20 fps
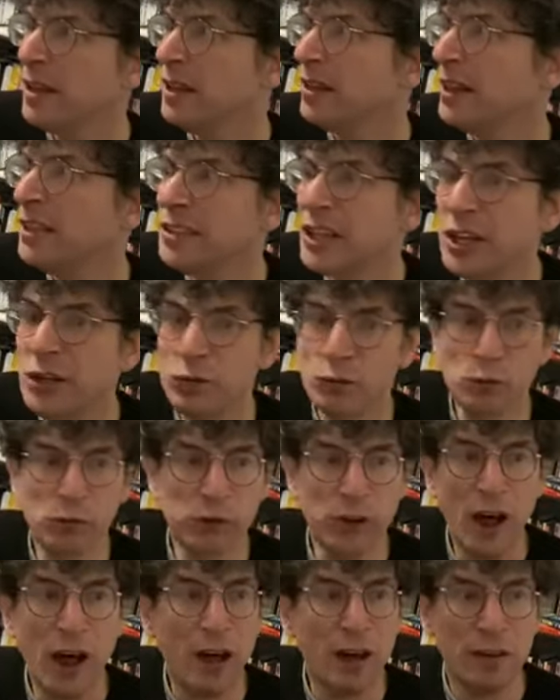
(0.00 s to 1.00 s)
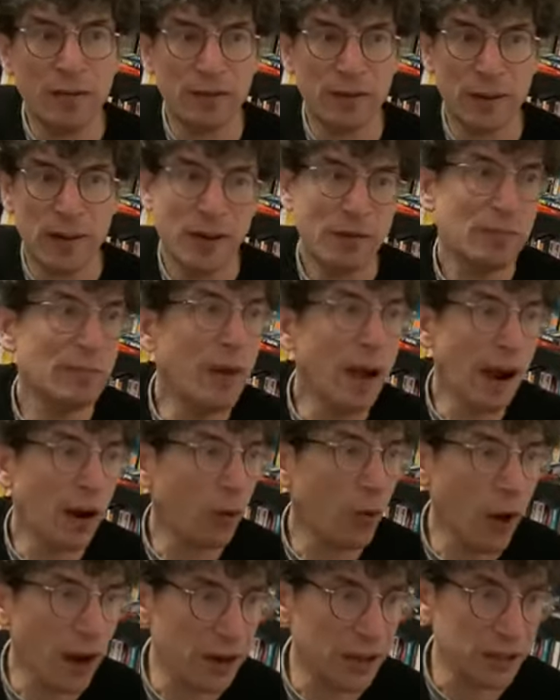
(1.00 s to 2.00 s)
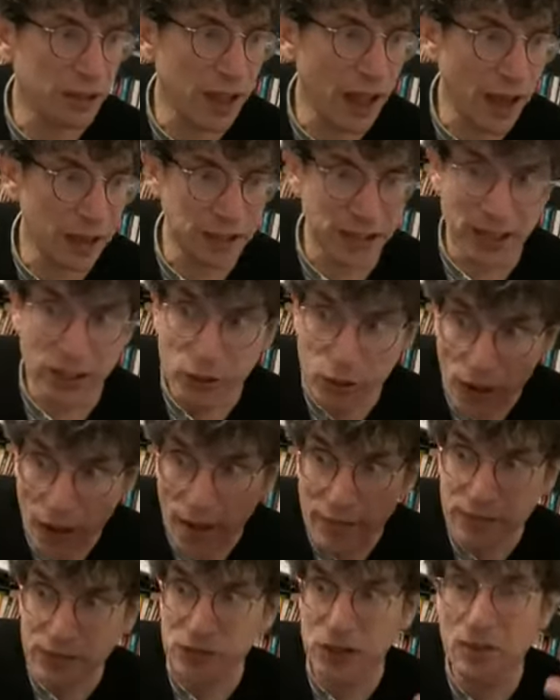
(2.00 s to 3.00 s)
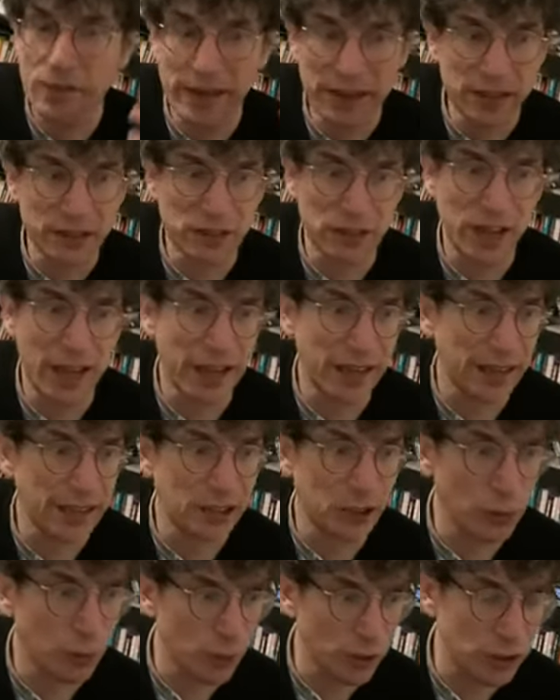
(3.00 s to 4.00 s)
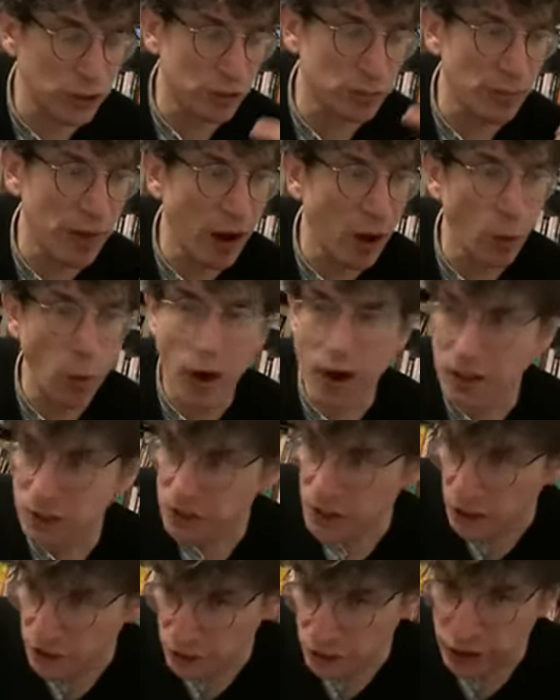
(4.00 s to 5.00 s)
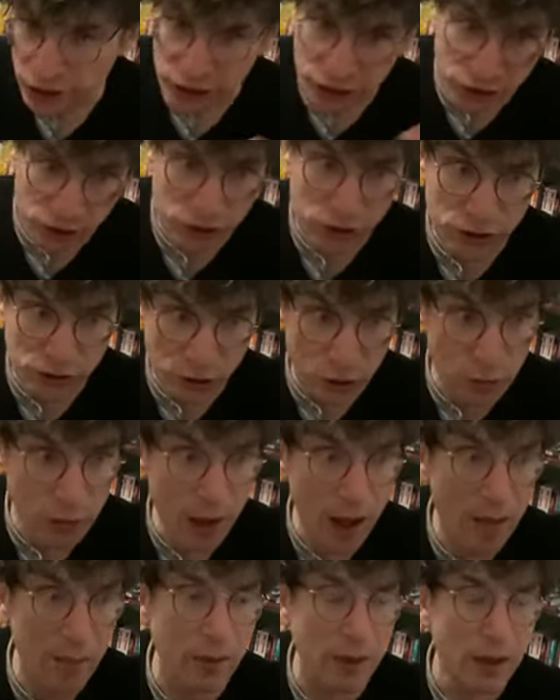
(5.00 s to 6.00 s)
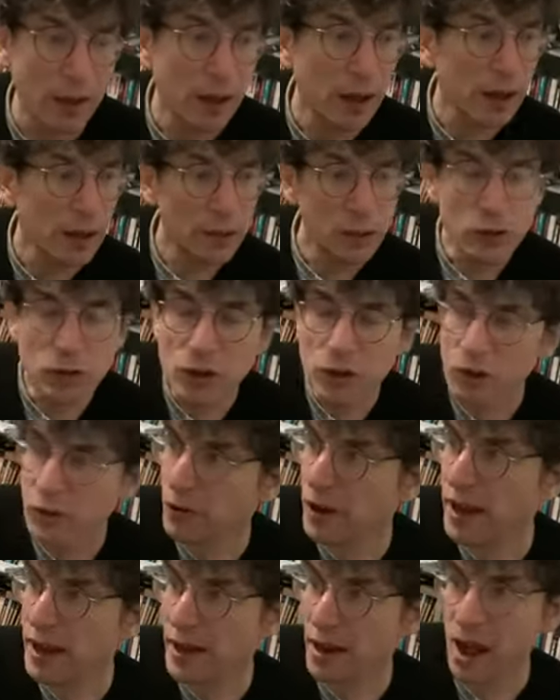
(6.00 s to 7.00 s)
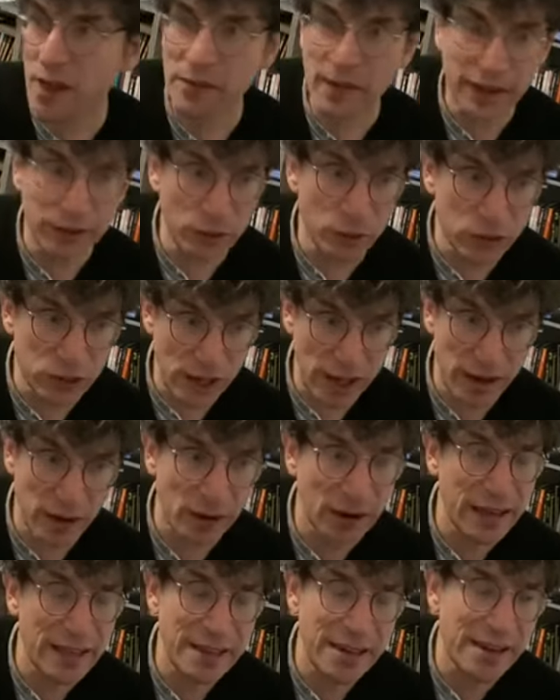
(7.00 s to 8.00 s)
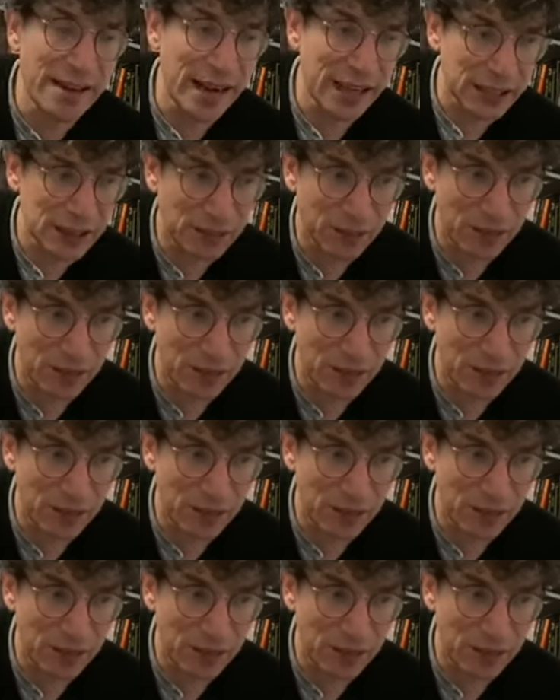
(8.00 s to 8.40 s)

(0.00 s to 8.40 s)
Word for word: let's say you love marijuana stocks and you have some insight into which marijuana stocks are going to just zoom up. You can create an online newsletter in the next